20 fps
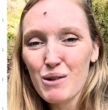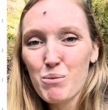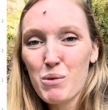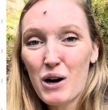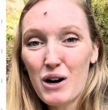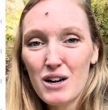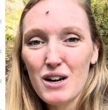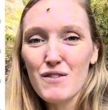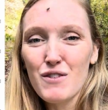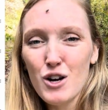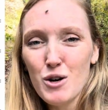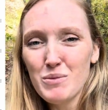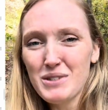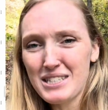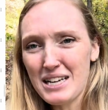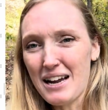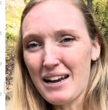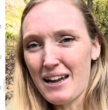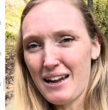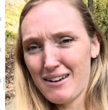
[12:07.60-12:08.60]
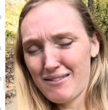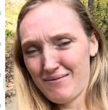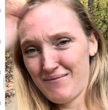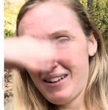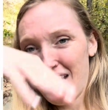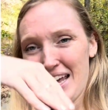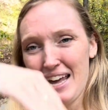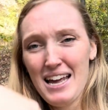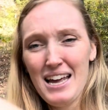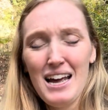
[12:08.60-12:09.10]
part of homesteading.
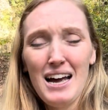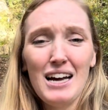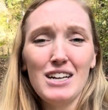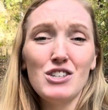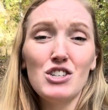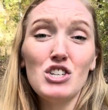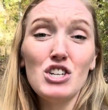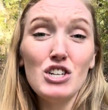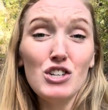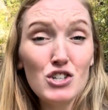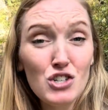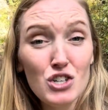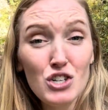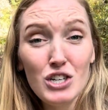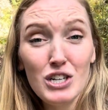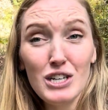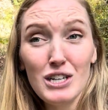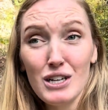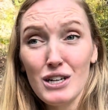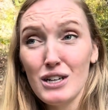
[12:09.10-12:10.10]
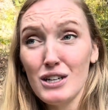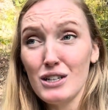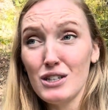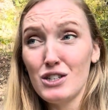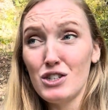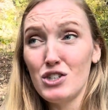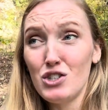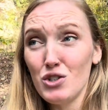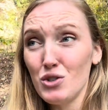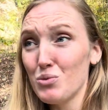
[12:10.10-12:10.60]
She should
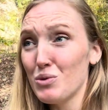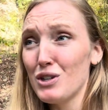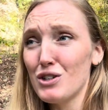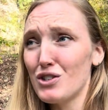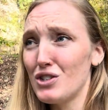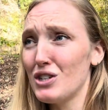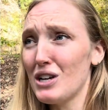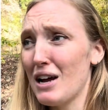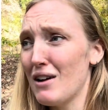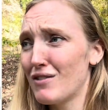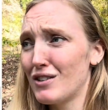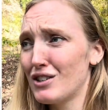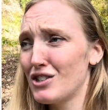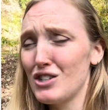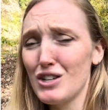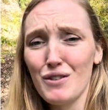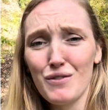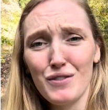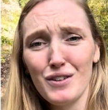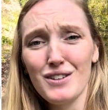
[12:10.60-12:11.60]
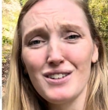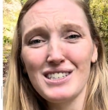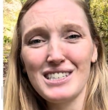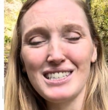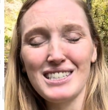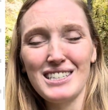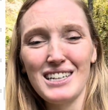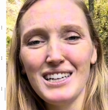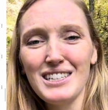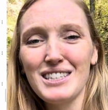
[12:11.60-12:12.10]
do whatever she feels
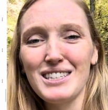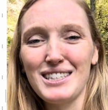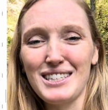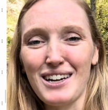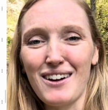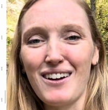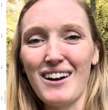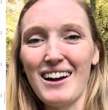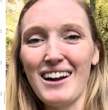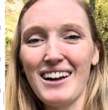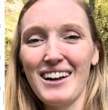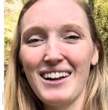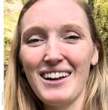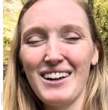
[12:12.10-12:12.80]
is necessary.